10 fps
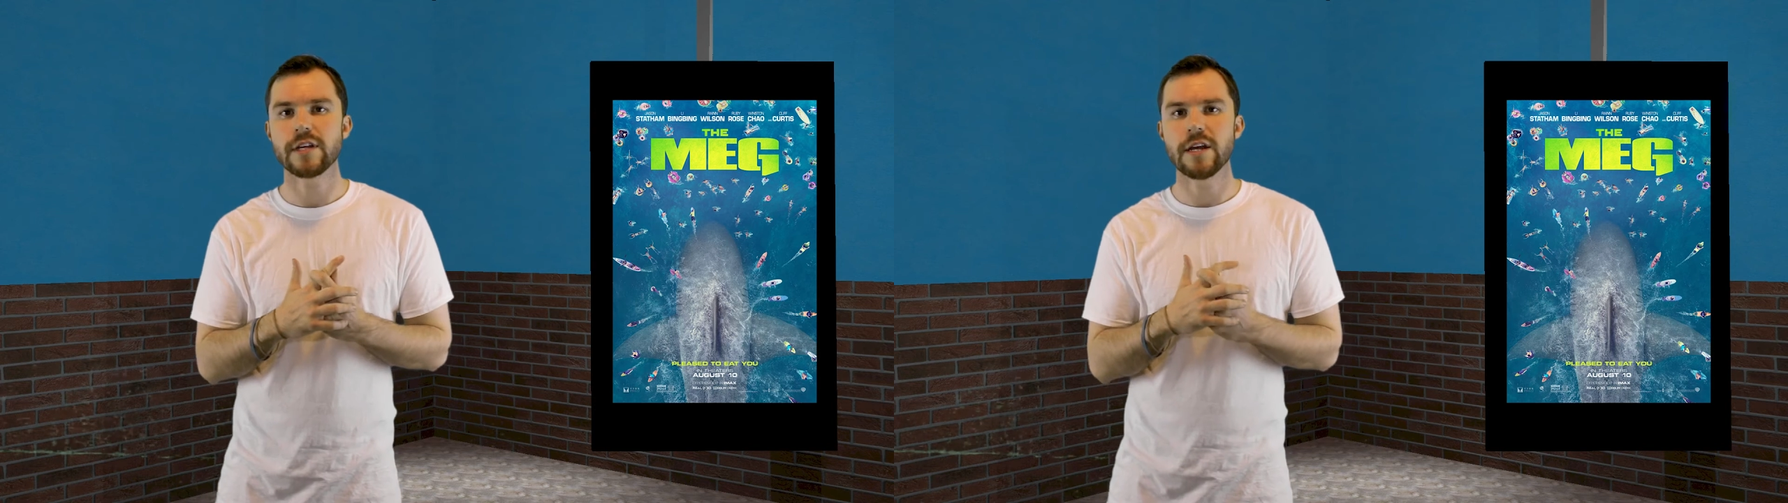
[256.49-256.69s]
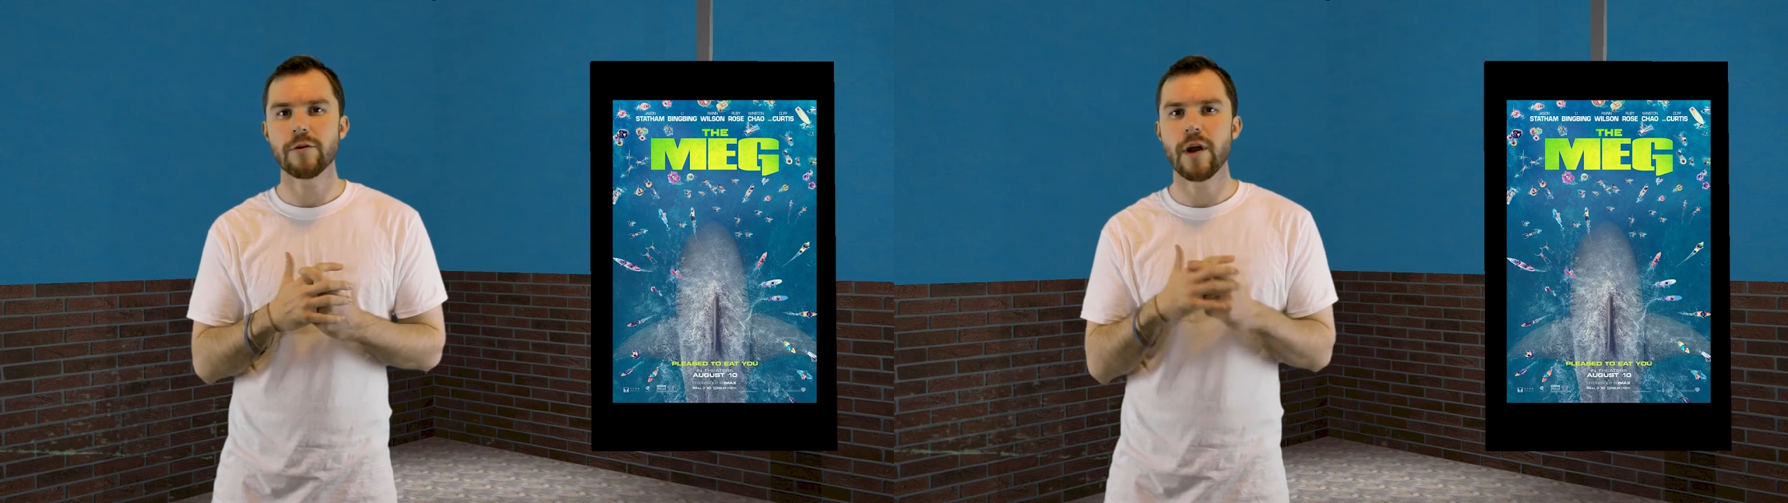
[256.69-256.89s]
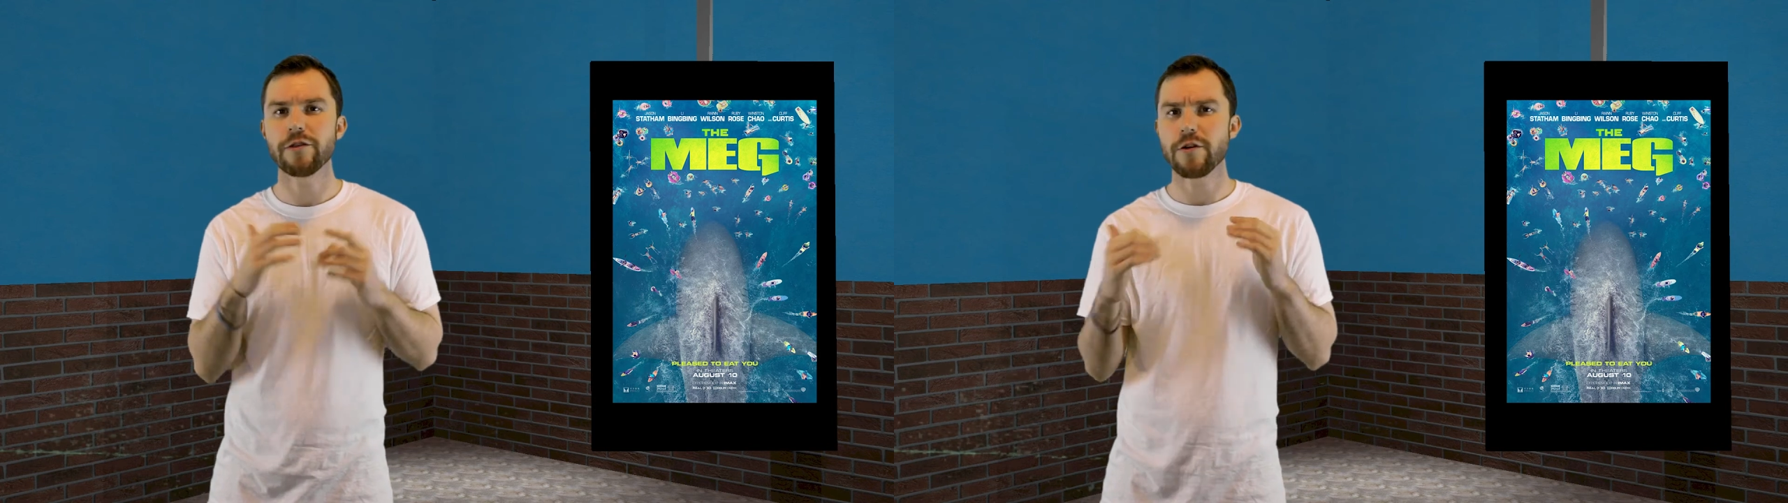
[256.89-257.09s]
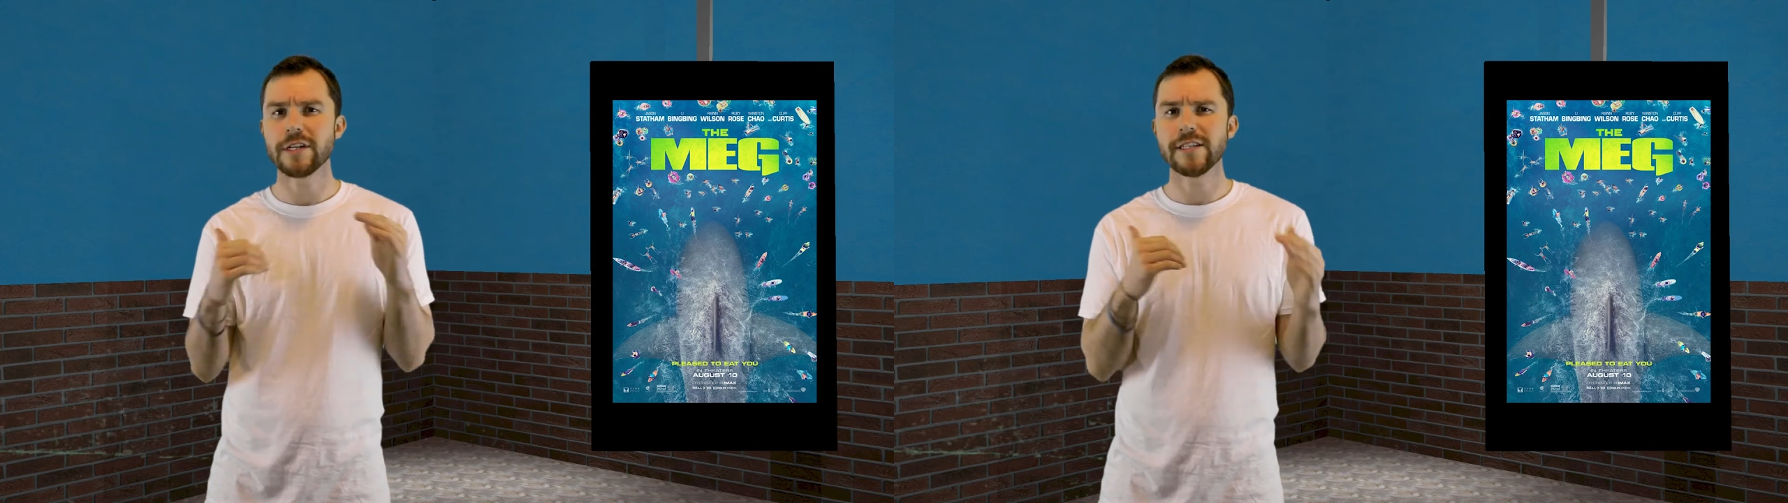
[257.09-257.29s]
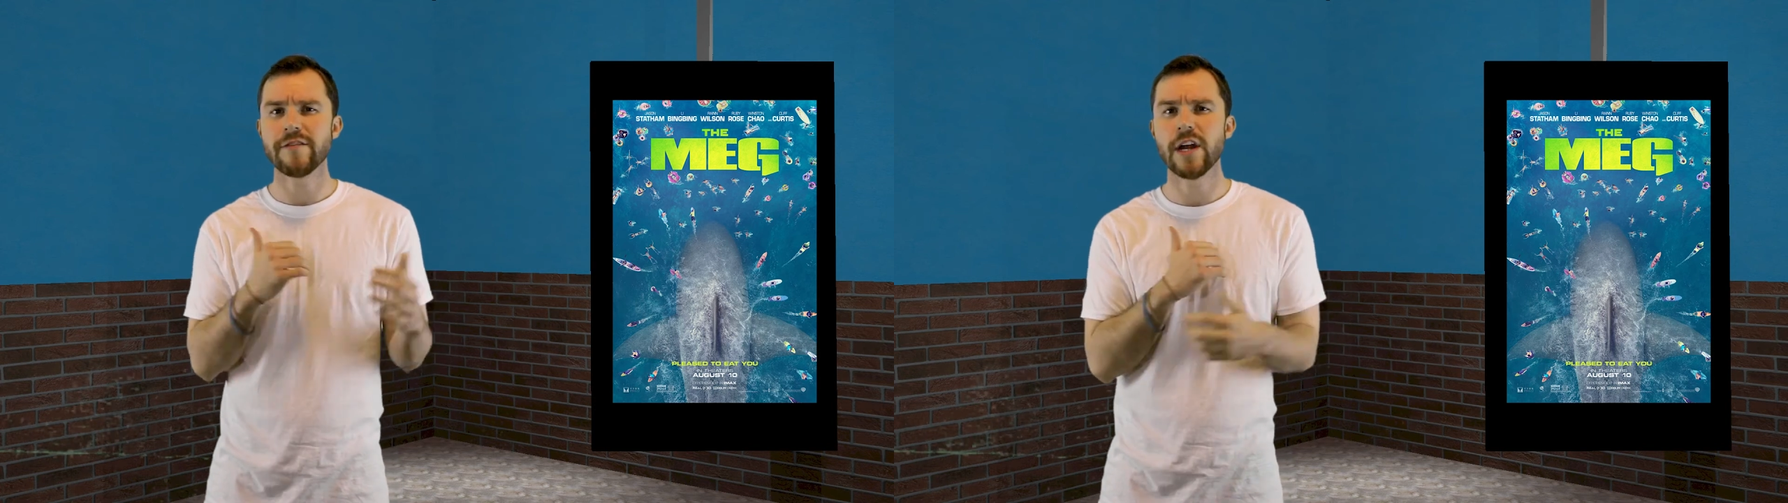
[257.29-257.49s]
in around
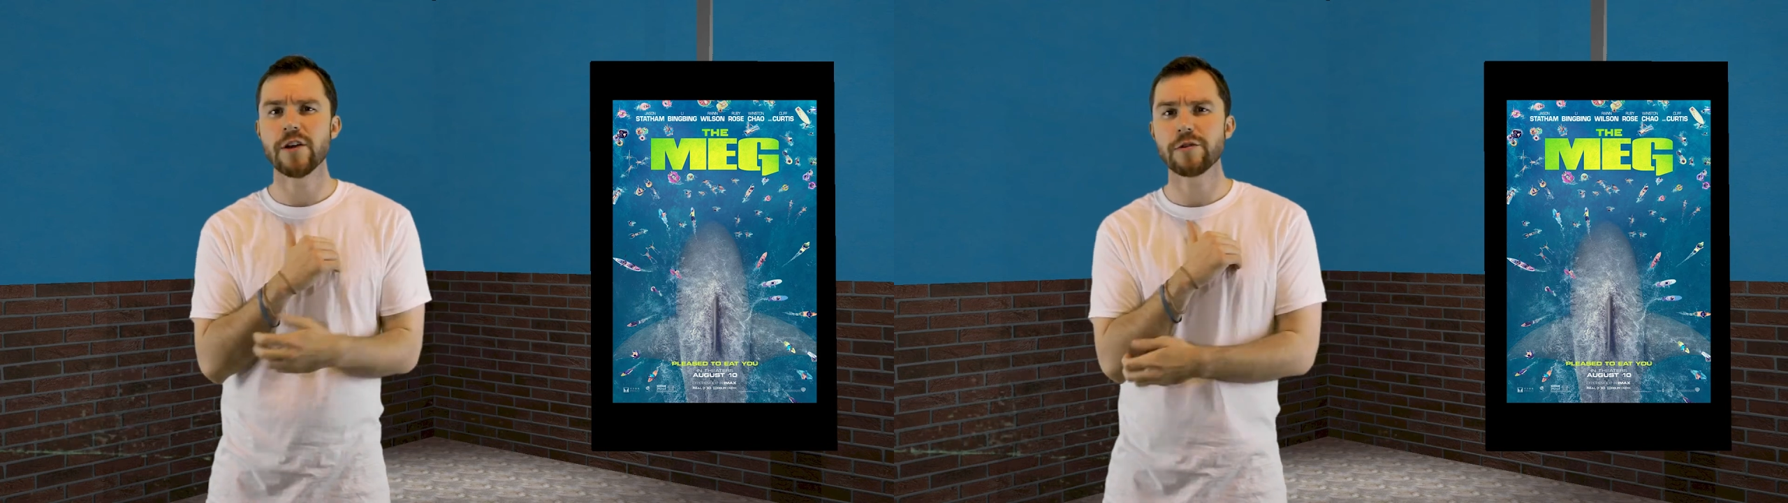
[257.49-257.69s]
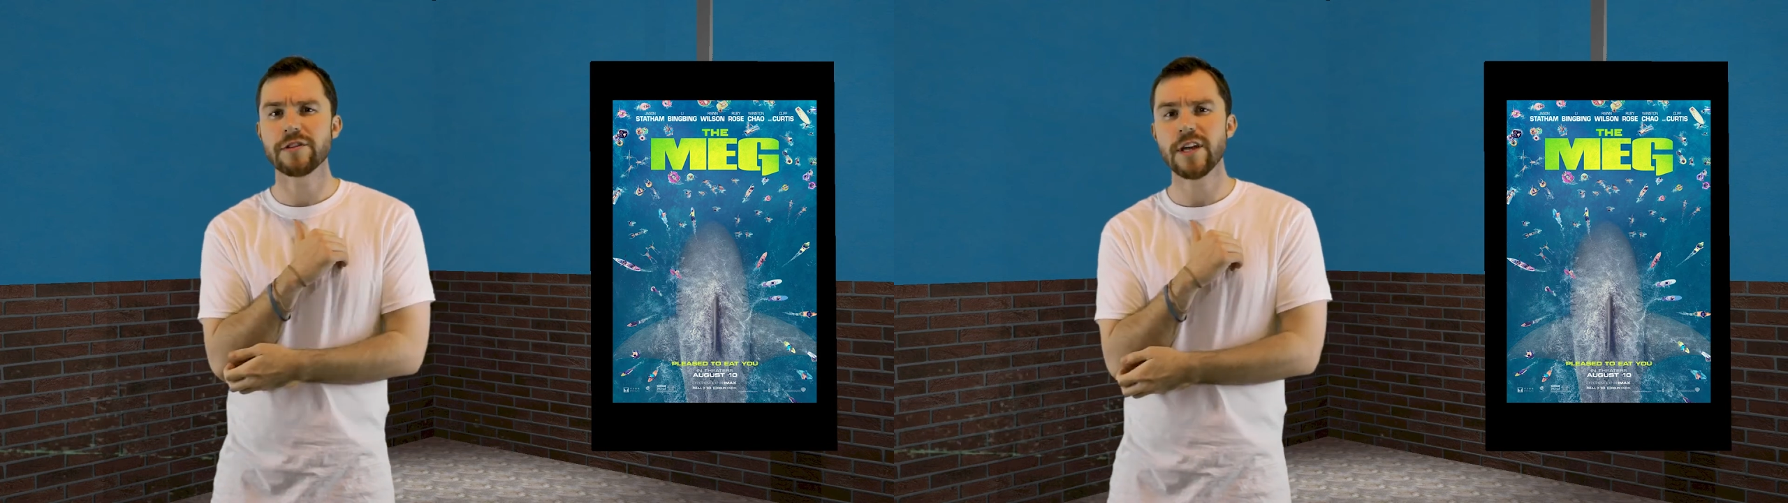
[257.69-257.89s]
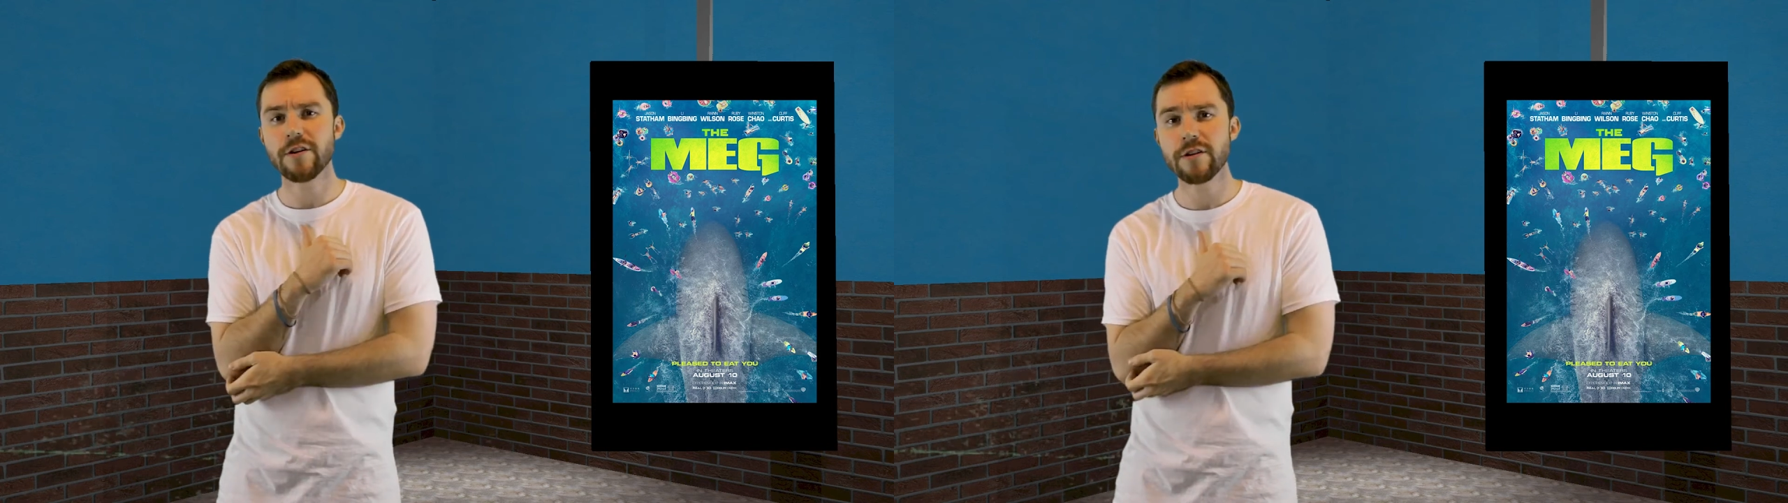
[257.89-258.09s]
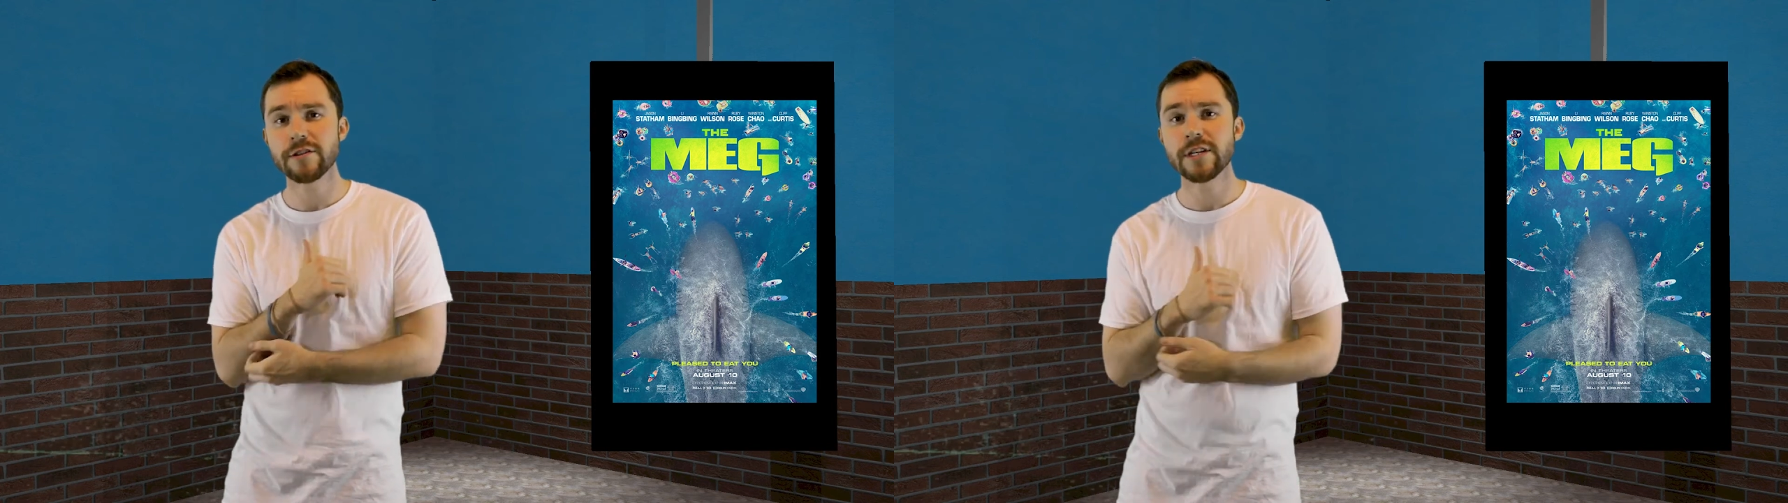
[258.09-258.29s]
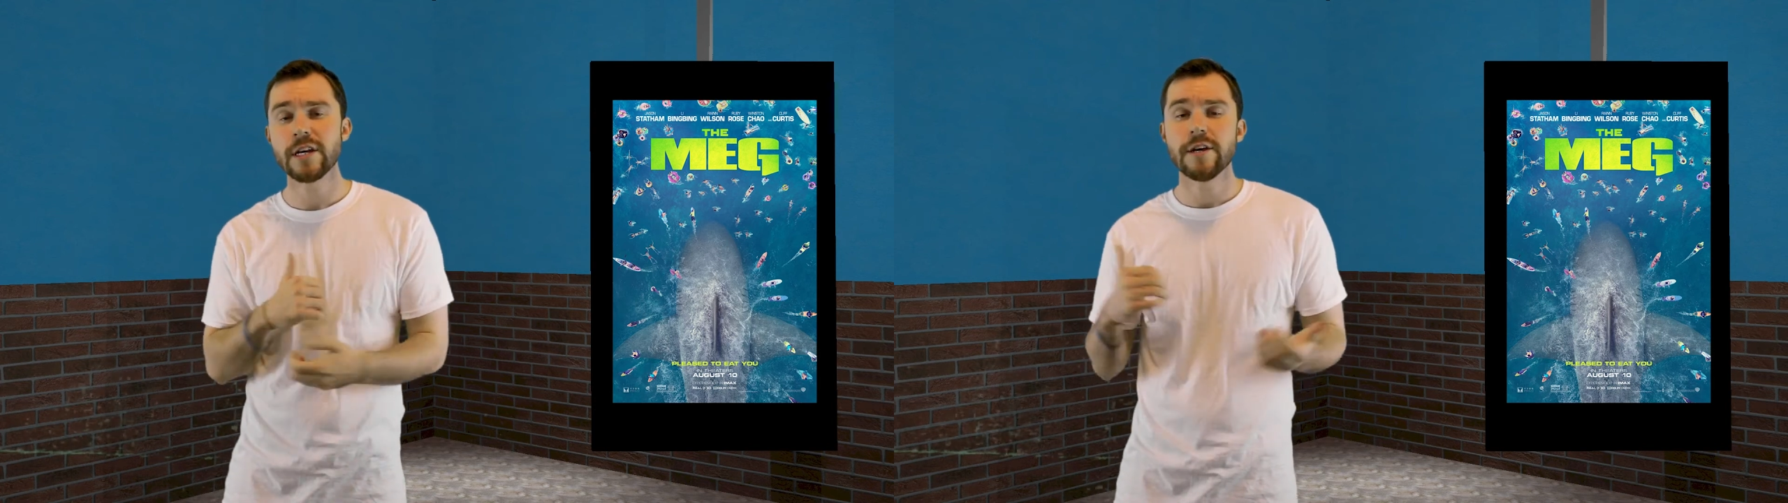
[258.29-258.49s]
3,700 theaters,